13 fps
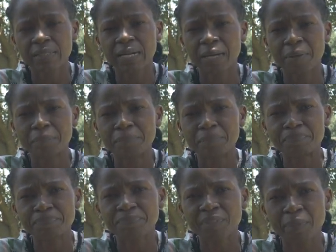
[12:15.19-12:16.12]

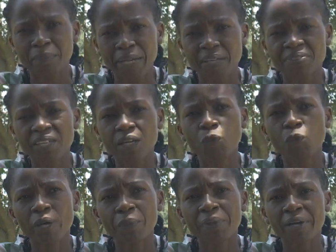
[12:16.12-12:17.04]
But I think
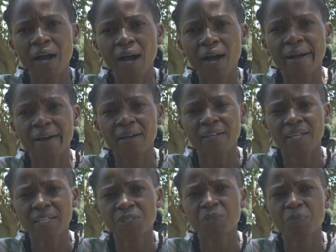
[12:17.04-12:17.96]
where we are
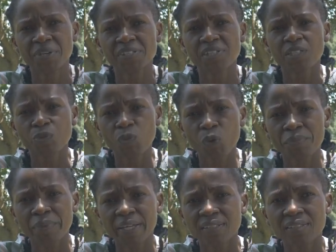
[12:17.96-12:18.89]
at the present
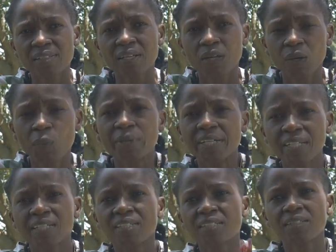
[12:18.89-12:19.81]
moment, we
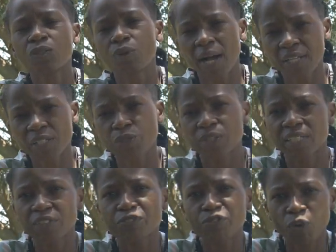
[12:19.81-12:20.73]
need to
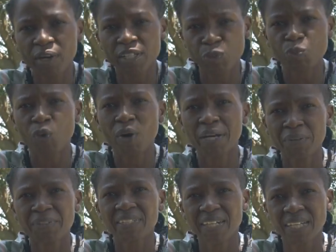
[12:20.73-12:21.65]
actually focus more
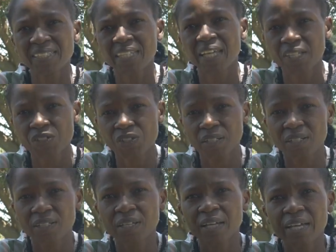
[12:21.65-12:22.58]
around
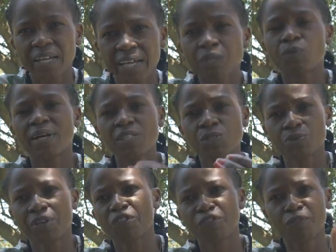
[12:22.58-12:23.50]
eradication. And once
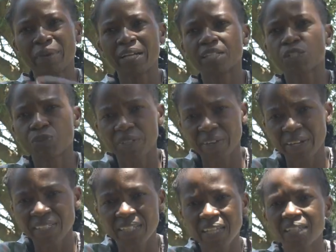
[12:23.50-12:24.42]
we have managed to
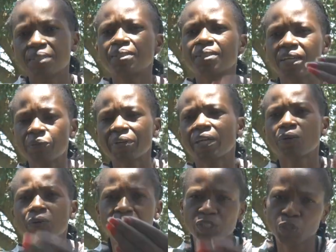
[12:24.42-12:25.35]
eradicate, then we
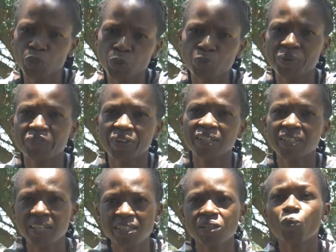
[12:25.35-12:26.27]
can continue to
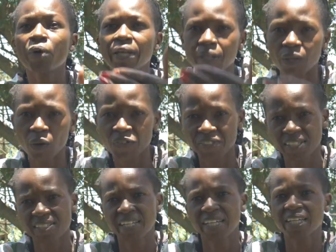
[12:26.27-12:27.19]
prevent as a way of
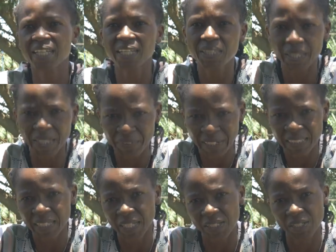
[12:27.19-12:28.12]
sustaining the
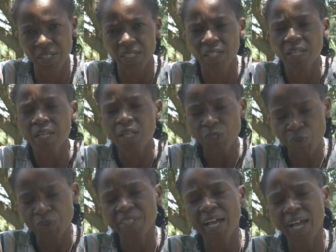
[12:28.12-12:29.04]
eradication.
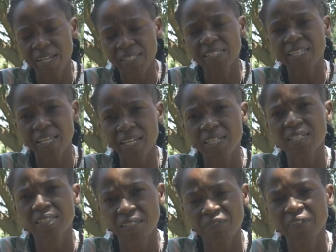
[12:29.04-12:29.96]
So yeah, it
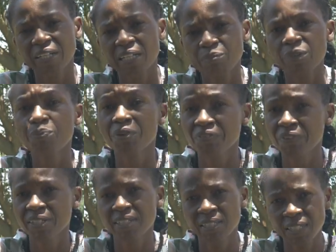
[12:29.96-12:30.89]
can definitely be
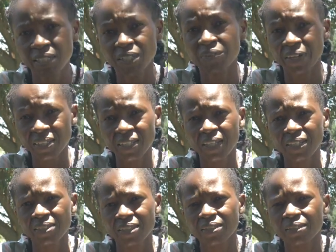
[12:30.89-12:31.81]
prevented and
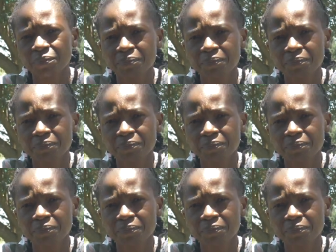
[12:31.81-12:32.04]
eradicated.